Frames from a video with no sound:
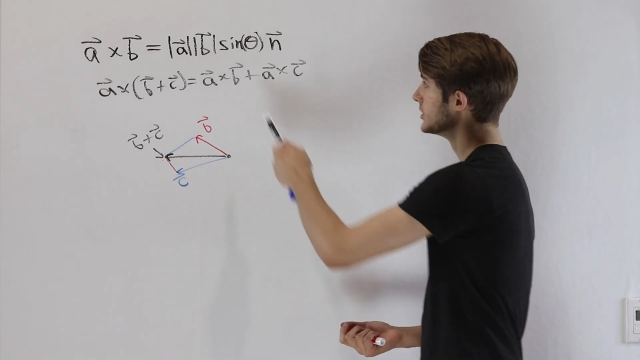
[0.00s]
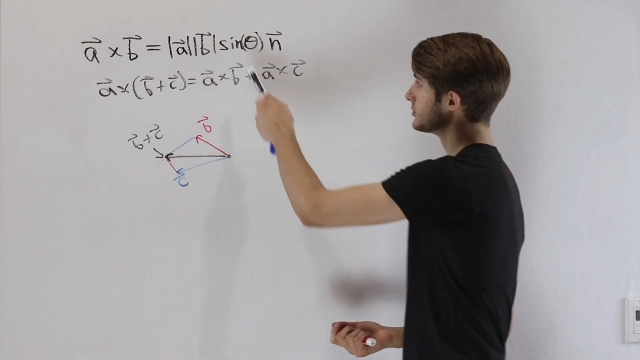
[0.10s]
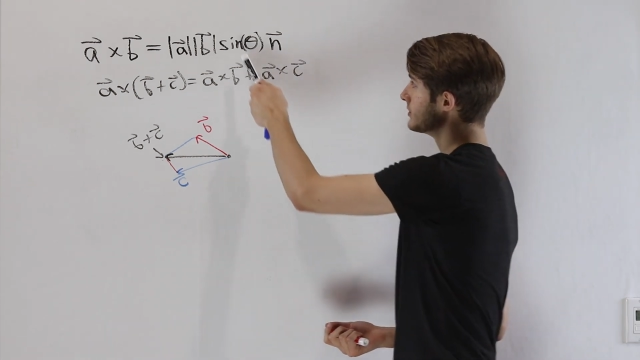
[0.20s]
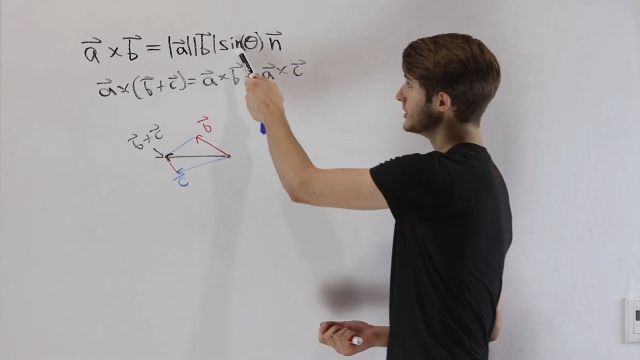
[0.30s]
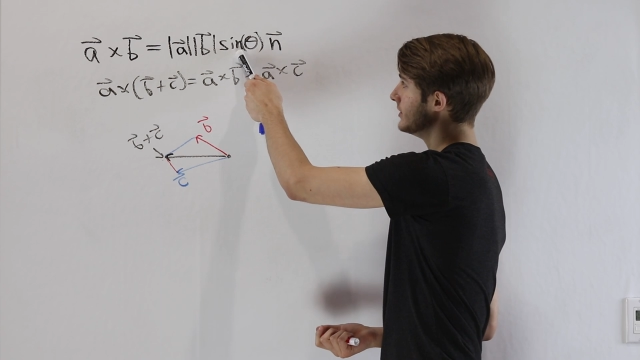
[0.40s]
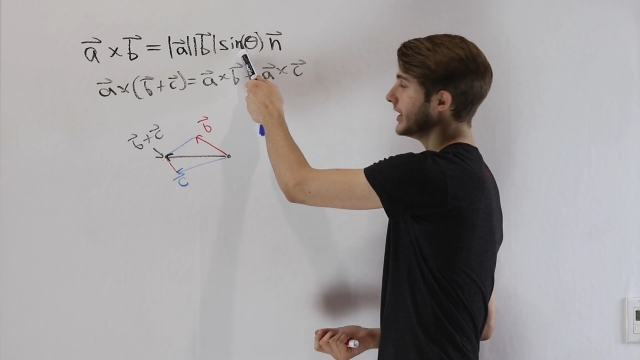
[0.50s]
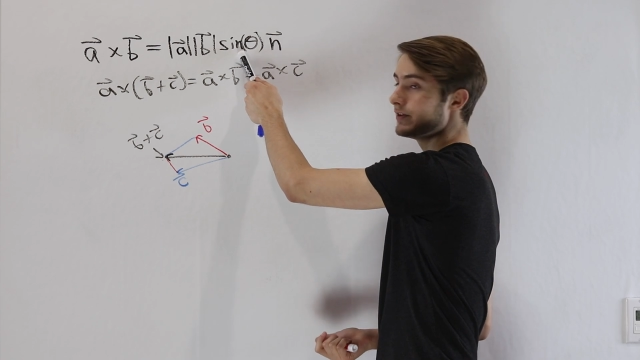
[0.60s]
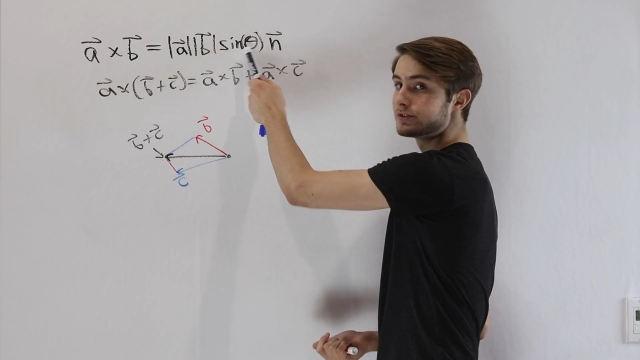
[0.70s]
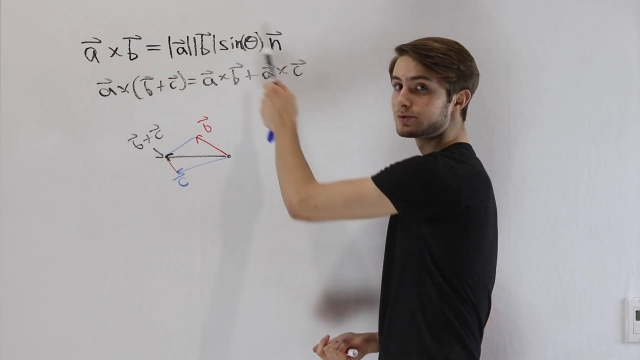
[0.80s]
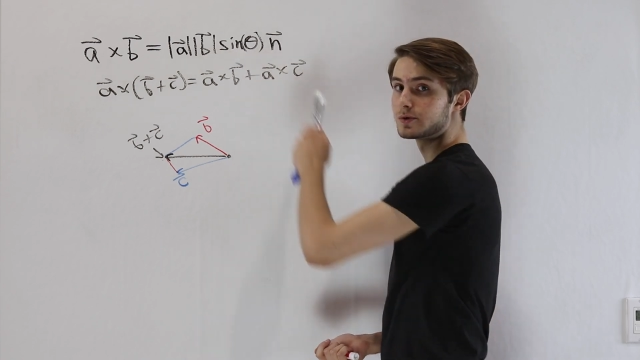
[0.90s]
So we don't
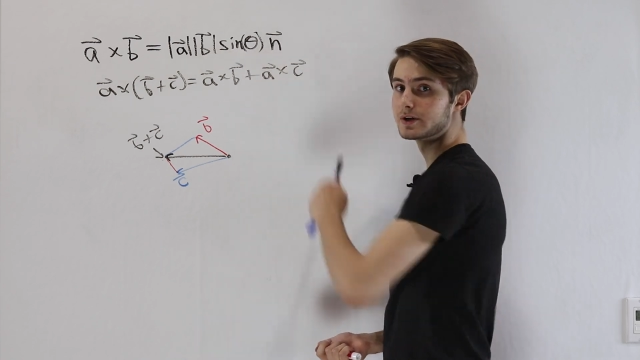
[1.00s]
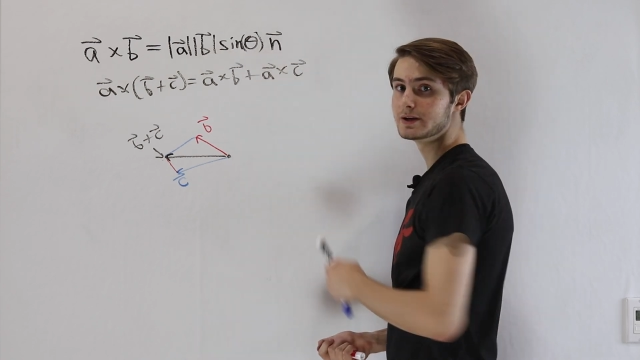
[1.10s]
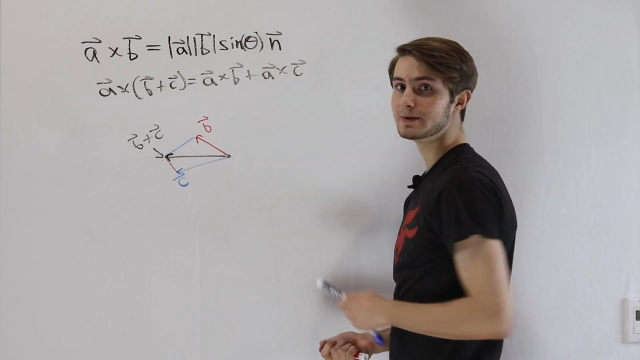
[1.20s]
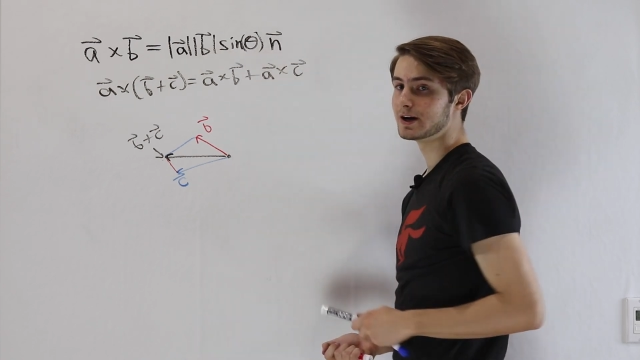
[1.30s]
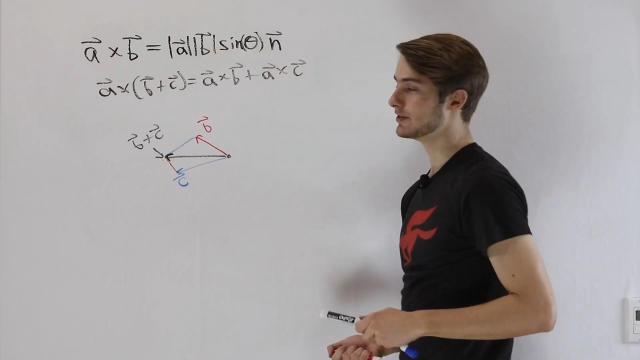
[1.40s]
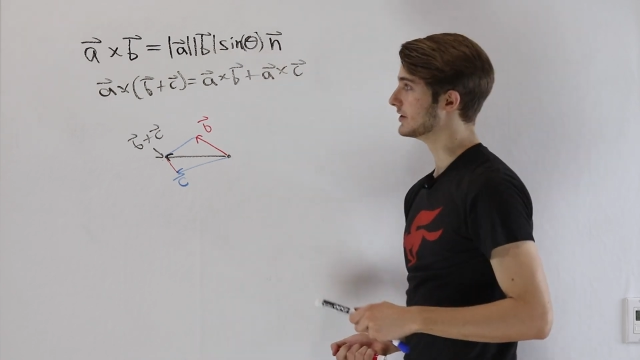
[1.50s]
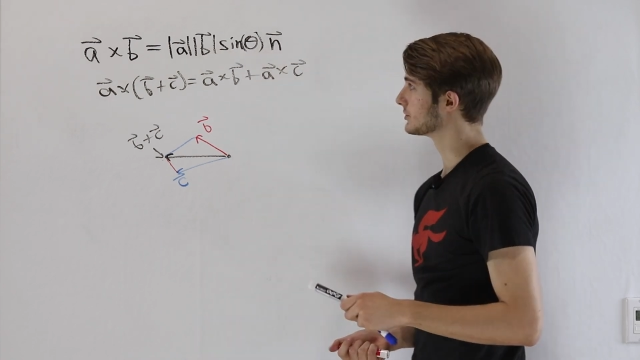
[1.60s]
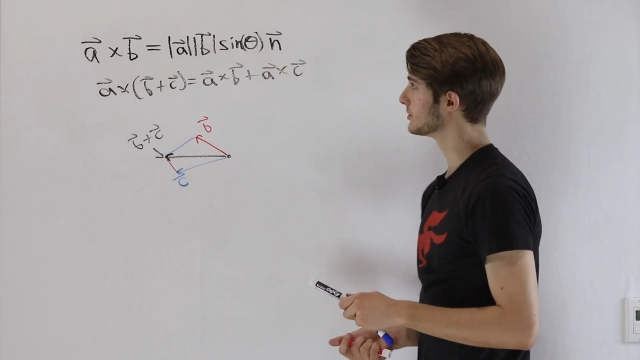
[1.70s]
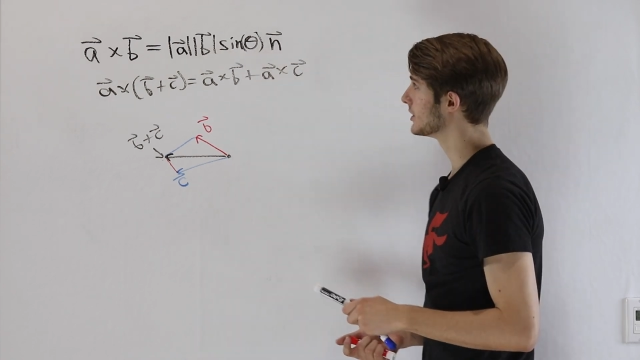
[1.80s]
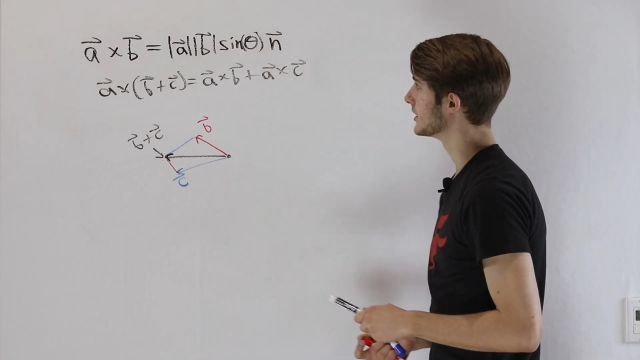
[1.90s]
have to worry about
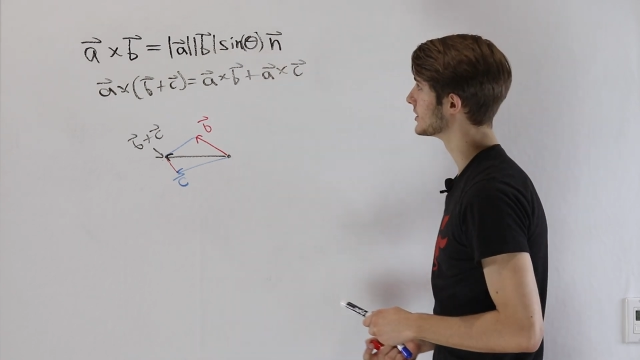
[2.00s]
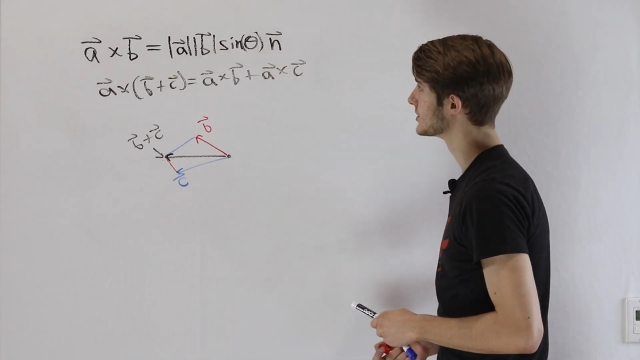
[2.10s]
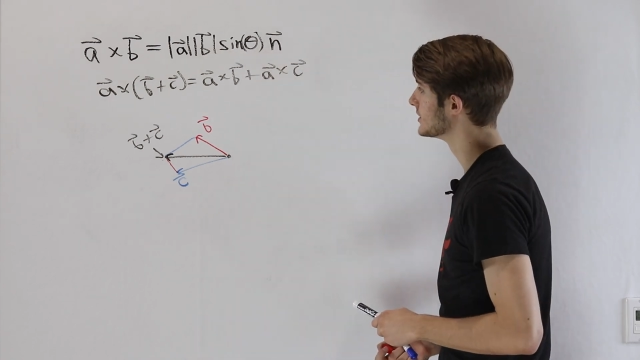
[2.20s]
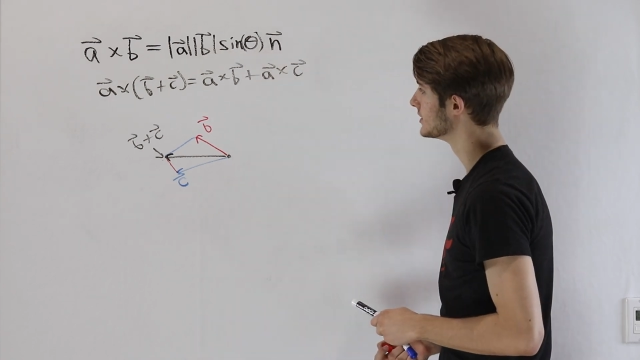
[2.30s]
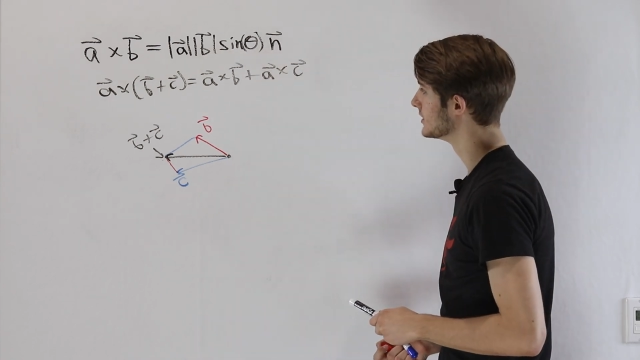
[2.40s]
this part.